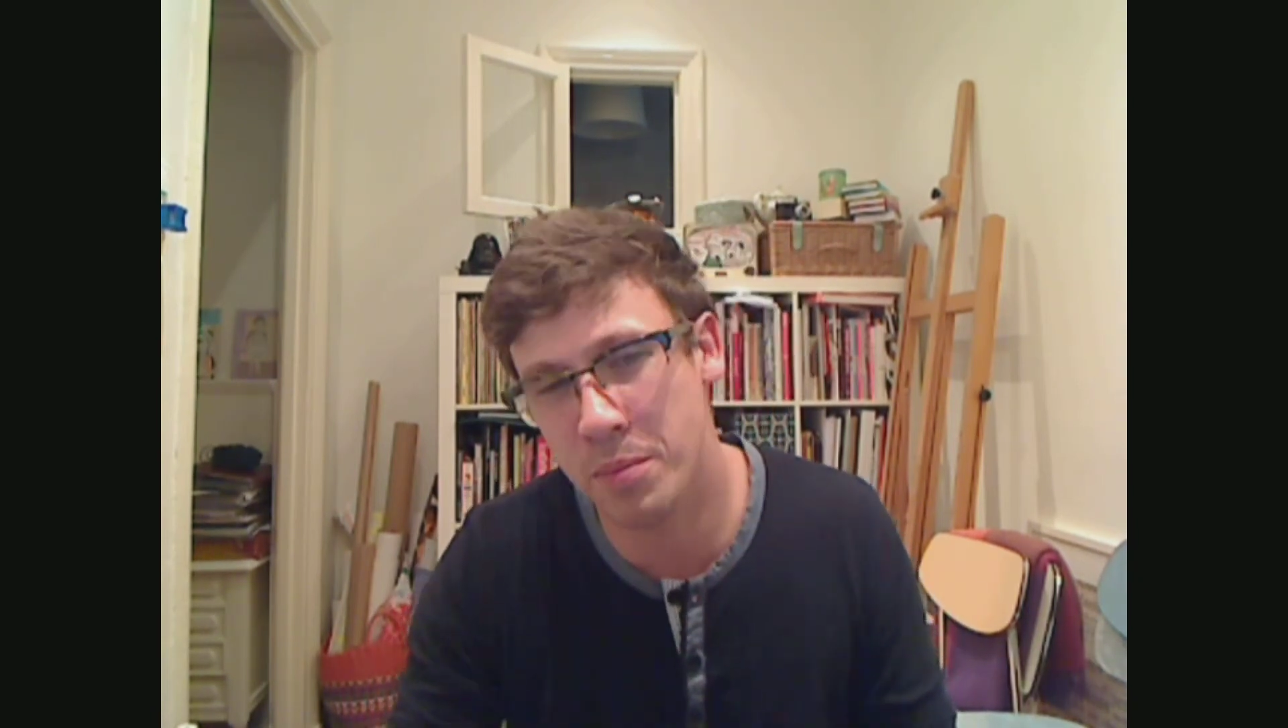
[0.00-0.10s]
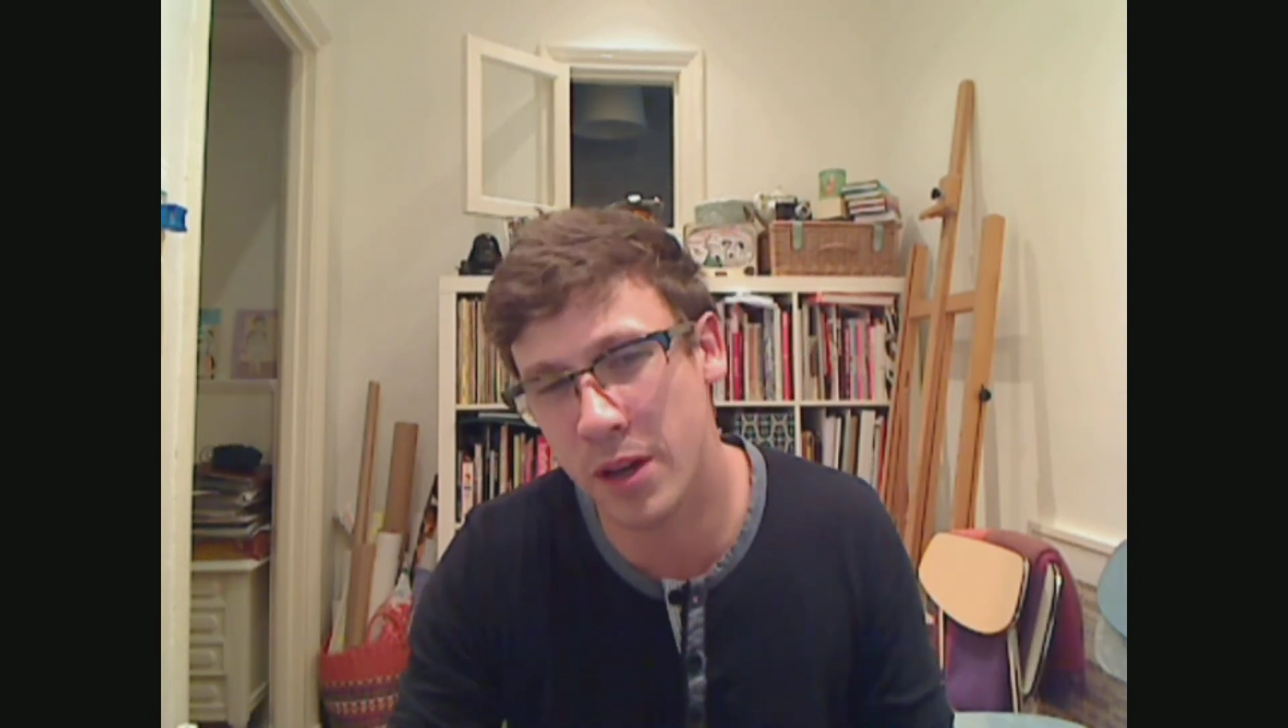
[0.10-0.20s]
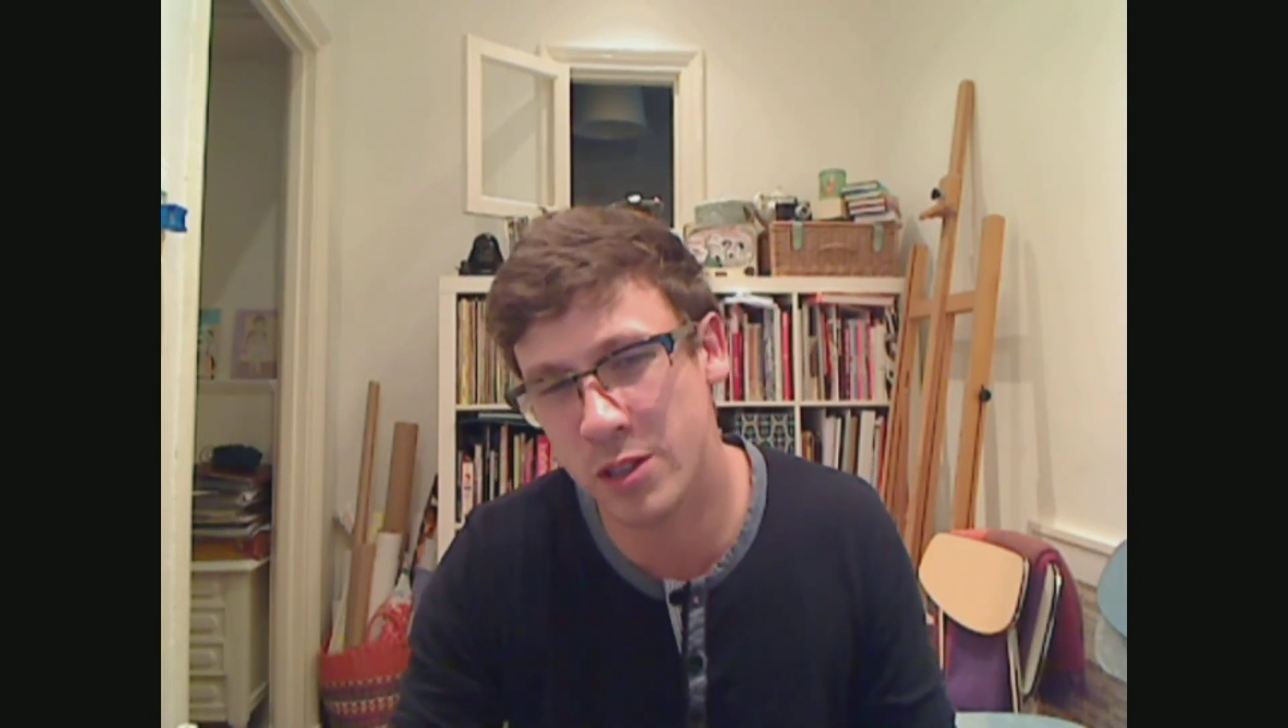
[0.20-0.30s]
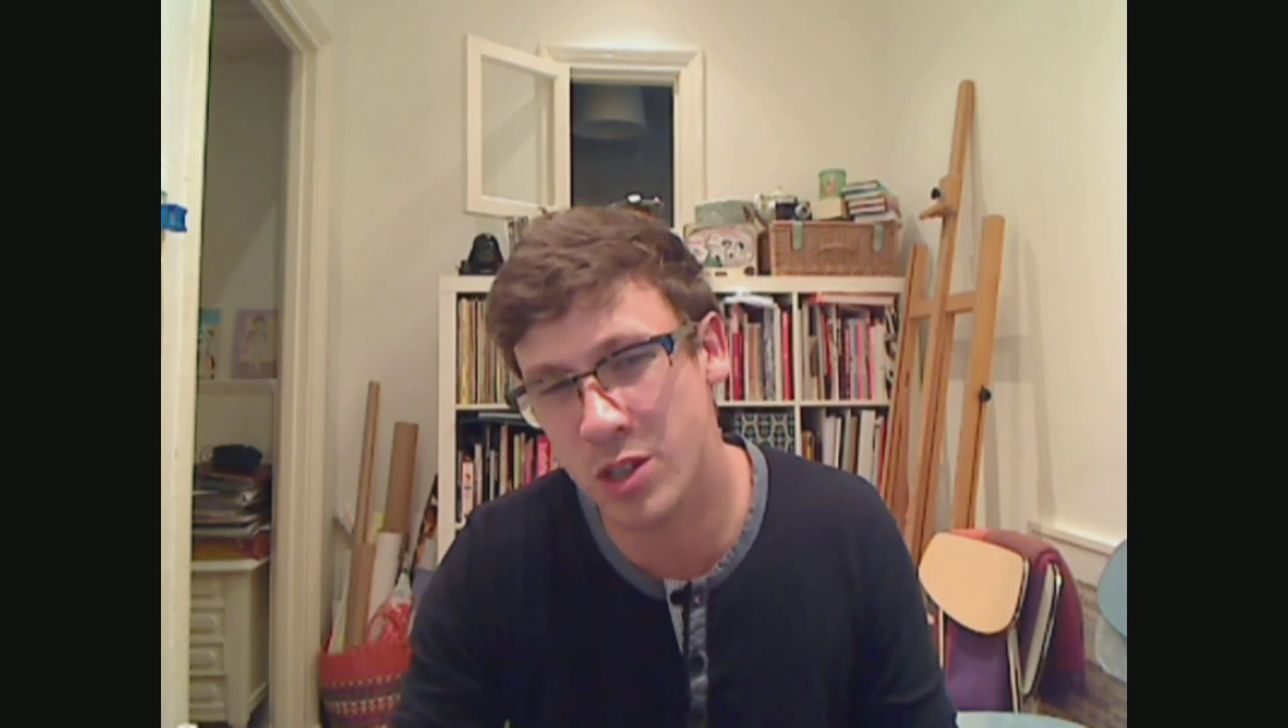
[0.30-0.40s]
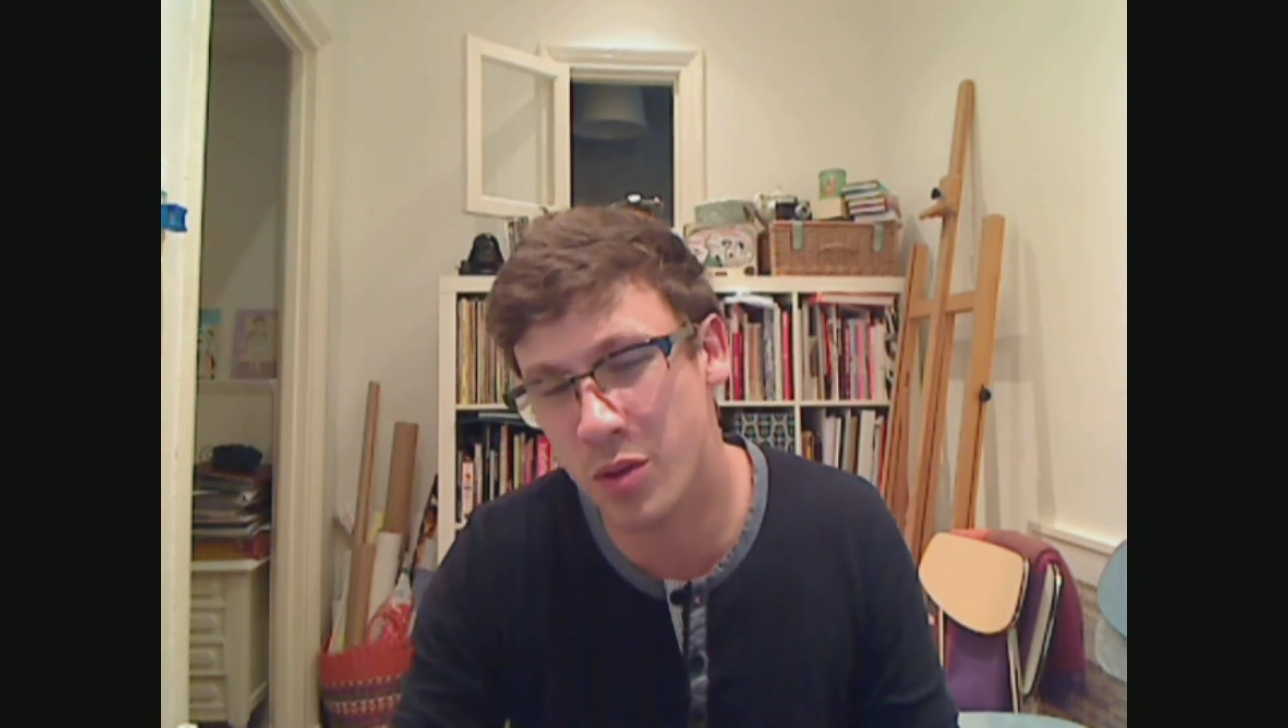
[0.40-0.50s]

person